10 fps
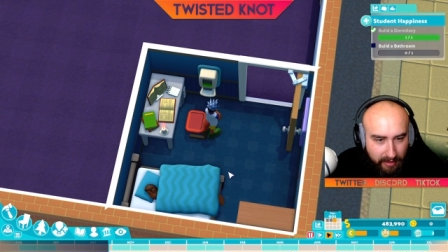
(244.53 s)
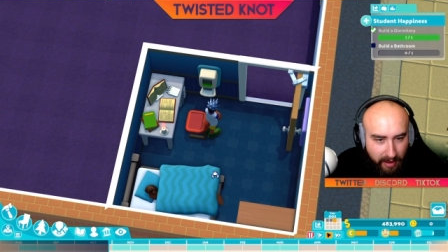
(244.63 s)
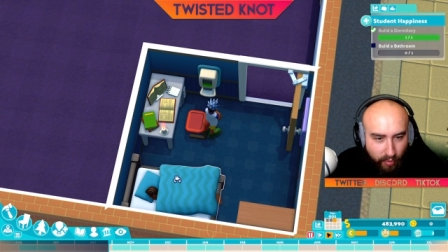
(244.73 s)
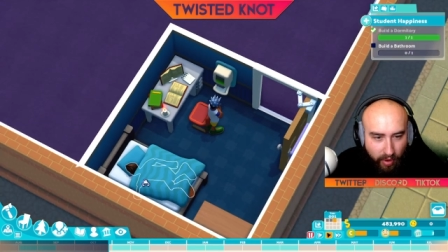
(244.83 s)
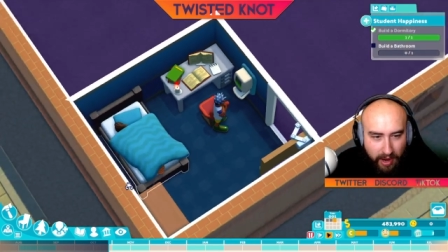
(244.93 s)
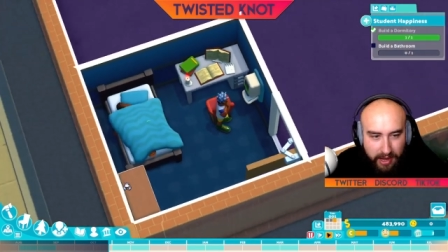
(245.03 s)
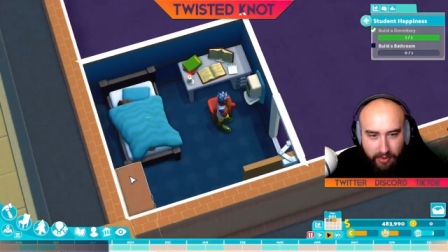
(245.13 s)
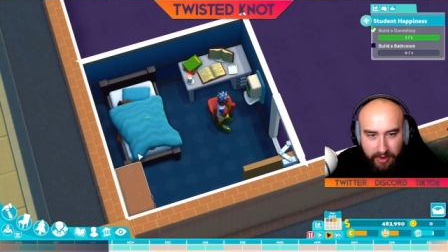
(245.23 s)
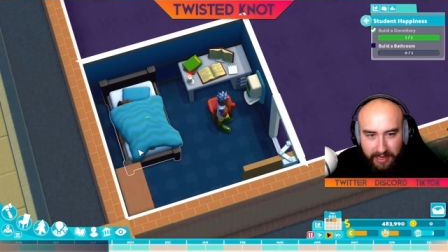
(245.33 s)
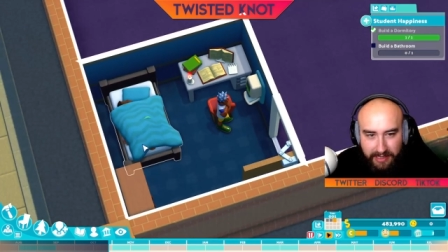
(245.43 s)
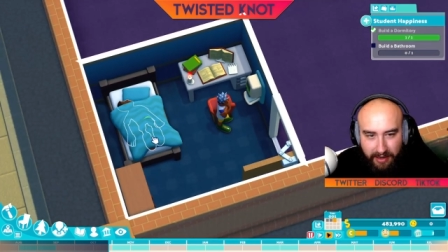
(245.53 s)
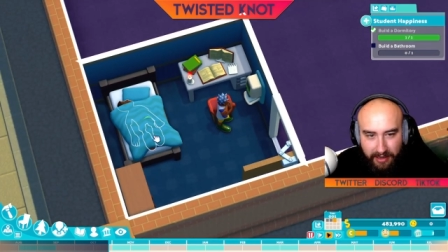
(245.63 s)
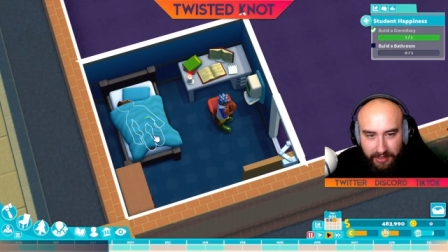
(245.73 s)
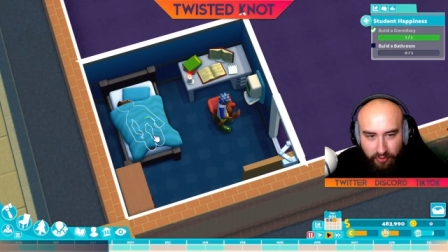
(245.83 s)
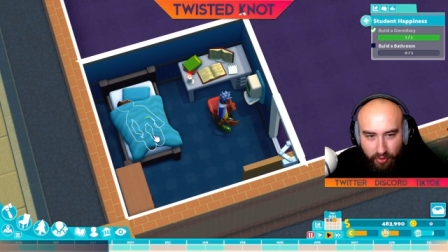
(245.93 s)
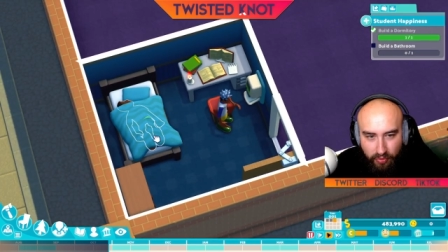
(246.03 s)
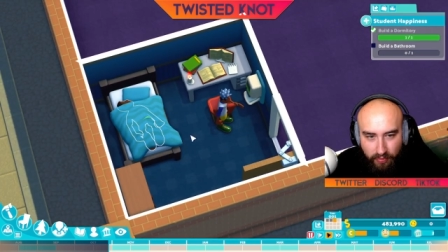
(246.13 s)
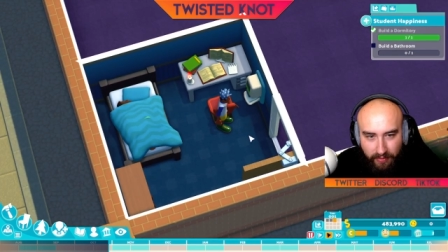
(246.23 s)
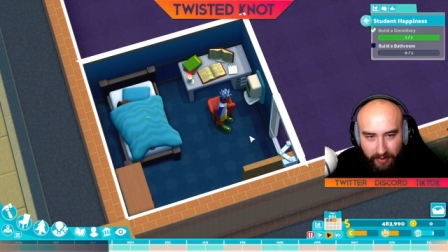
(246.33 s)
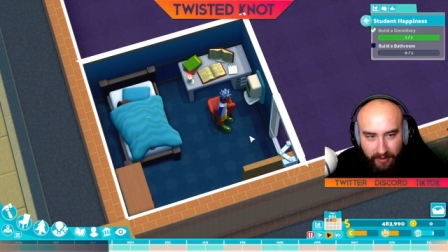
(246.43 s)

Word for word: And why are you in this guy's room?